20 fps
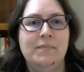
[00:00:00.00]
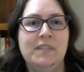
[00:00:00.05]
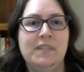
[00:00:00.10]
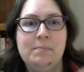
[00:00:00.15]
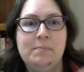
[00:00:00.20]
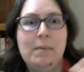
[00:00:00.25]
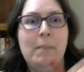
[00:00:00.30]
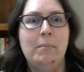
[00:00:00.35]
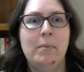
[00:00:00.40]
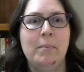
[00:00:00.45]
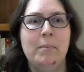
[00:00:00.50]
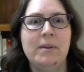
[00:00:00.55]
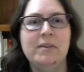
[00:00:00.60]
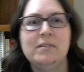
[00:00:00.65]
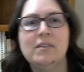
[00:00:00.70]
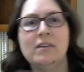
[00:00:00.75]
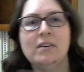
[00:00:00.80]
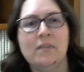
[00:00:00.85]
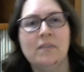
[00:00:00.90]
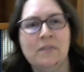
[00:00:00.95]

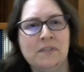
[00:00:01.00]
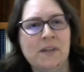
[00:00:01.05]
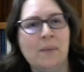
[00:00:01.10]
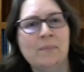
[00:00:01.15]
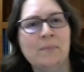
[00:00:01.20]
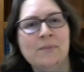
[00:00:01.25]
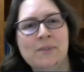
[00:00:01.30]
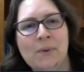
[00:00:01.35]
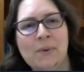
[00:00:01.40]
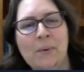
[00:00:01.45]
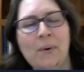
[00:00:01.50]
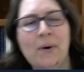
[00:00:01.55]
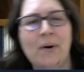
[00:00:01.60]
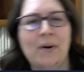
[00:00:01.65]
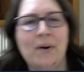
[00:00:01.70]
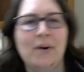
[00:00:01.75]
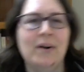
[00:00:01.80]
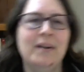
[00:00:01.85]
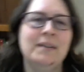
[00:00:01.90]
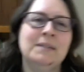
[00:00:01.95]
dismemberment of some sort,
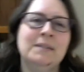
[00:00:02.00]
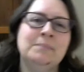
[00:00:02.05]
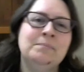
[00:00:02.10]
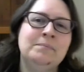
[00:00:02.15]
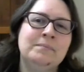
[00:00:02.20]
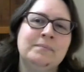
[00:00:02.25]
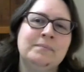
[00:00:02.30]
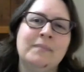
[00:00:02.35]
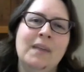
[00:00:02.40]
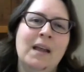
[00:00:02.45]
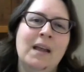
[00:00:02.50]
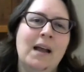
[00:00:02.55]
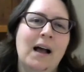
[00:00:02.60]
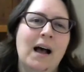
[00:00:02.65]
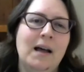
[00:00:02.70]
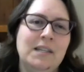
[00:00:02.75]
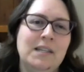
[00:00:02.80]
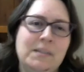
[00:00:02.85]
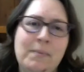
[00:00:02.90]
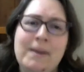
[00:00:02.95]
or
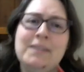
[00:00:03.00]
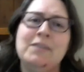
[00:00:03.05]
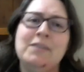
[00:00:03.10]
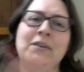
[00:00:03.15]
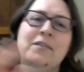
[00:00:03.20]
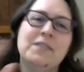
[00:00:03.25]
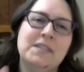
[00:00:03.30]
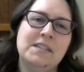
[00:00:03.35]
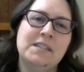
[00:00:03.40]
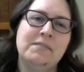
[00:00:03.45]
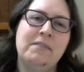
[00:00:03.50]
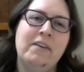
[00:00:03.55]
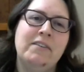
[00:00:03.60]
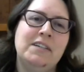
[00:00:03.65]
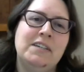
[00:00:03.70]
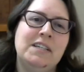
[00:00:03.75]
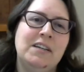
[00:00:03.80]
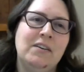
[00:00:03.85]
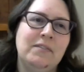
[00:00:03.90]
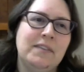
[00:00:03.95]
depending on the
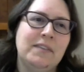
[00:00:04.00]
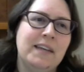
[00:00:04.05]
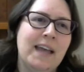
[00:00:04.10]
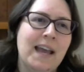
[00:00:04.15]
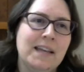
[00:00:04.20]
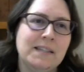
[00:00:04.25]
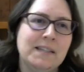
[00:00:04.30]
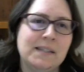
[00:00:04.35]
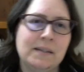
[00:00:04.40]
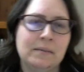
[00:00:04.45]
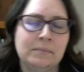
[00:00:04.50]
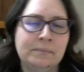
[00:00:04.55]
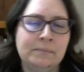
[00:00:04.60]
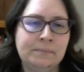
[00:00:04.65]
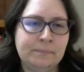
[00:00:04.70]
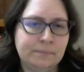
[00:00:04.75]
severity of the case.